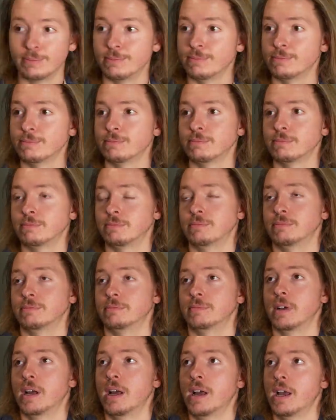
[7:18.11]

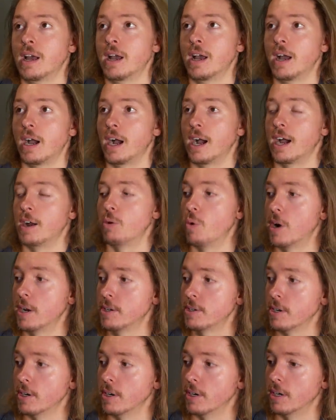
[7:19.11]
Hmm, I
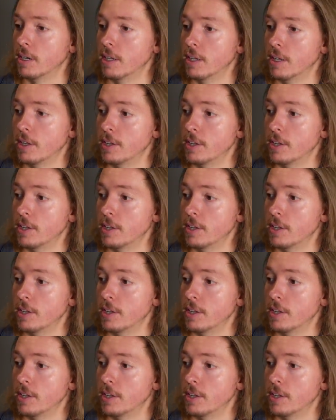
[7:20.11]
wonder.